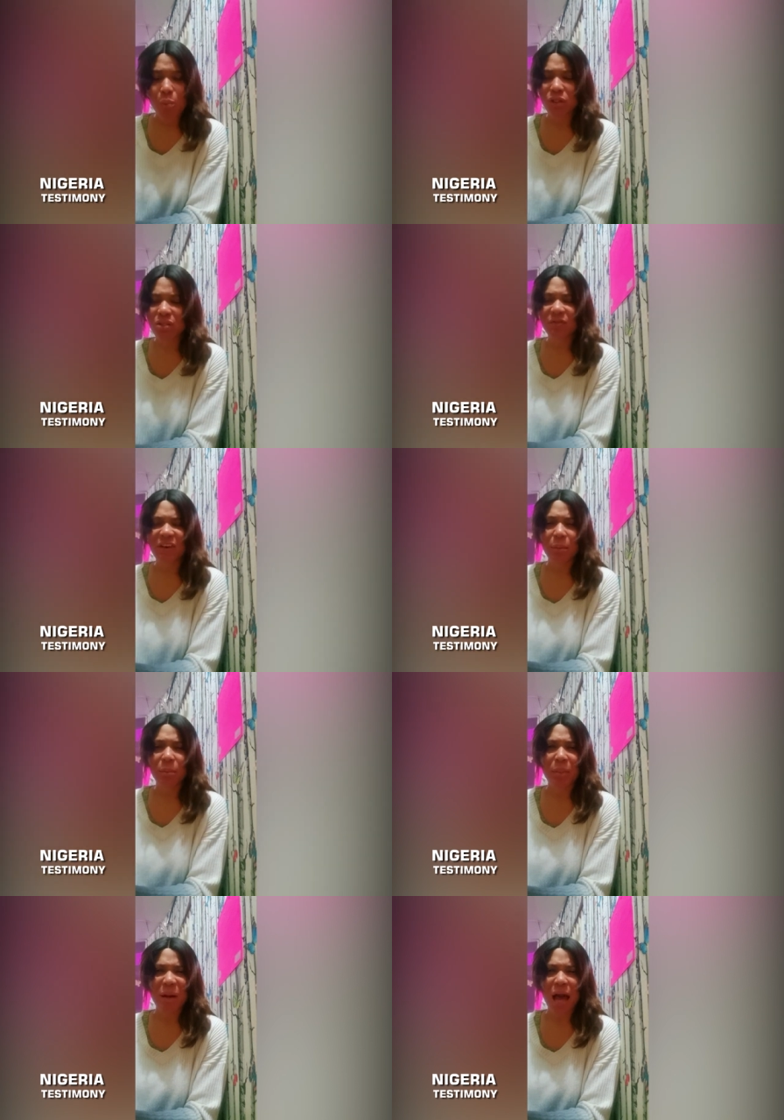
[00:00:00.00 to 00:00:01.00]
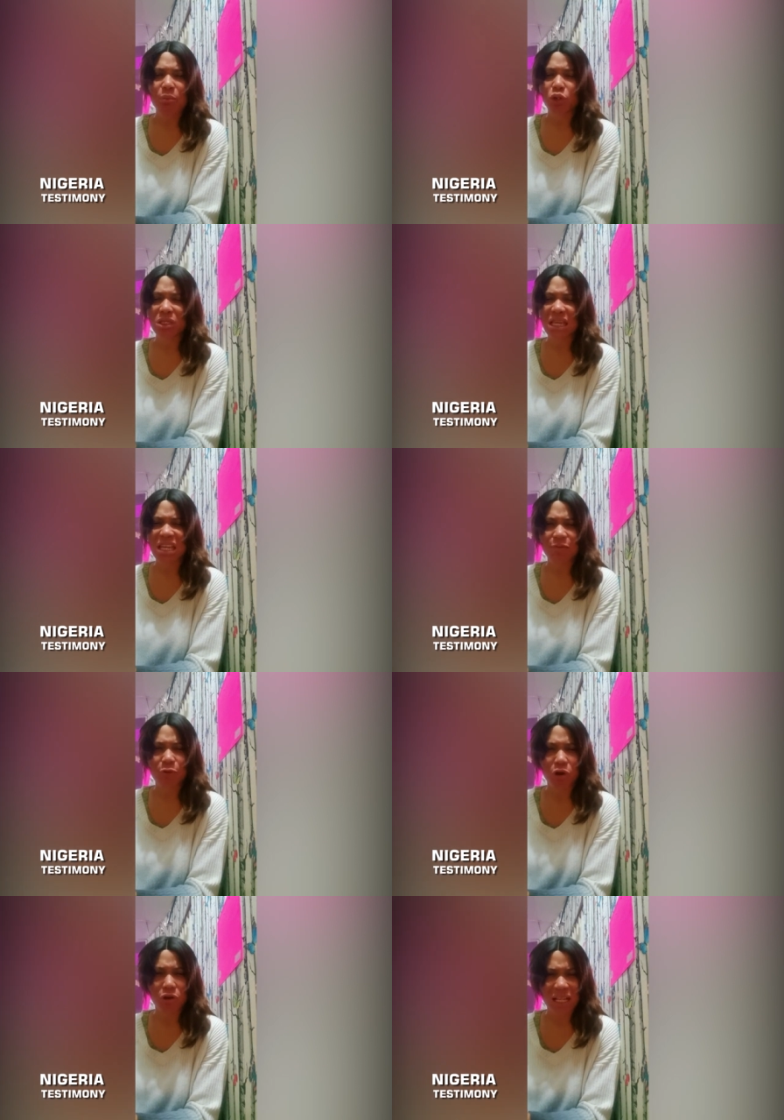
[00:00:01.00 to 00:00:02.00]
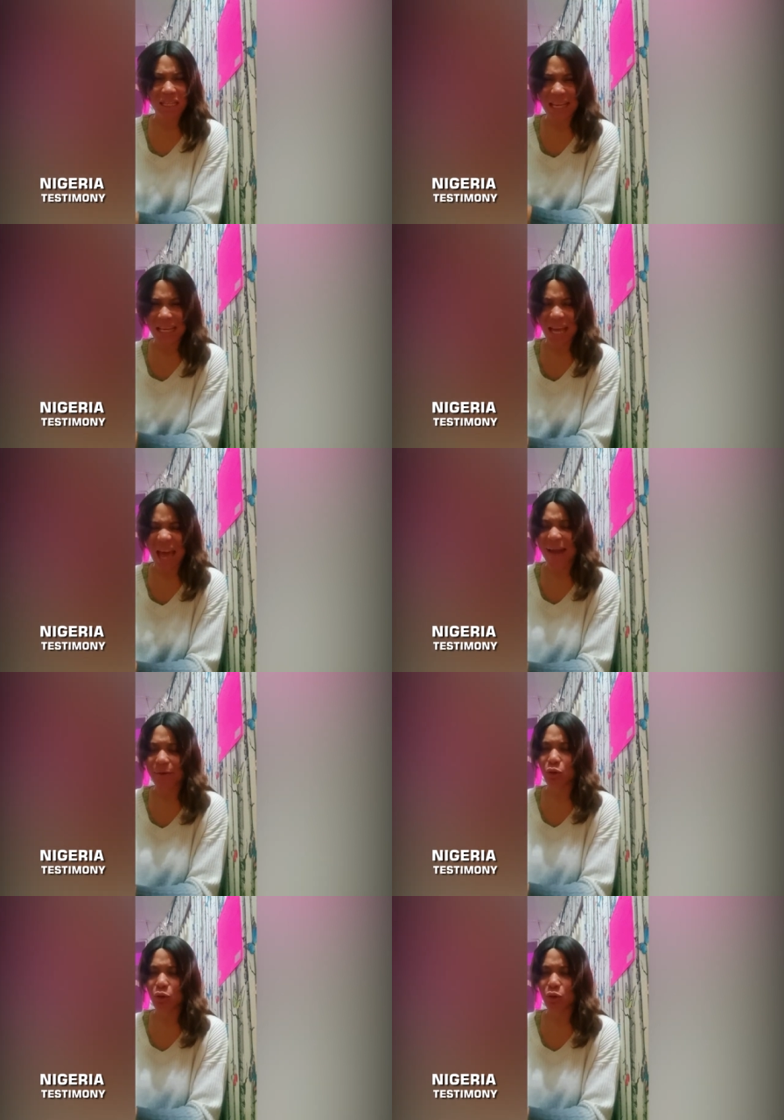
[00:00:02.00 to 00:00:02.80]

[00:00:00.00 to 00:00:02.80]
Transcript: But Papa, I'm not taking it for granted. I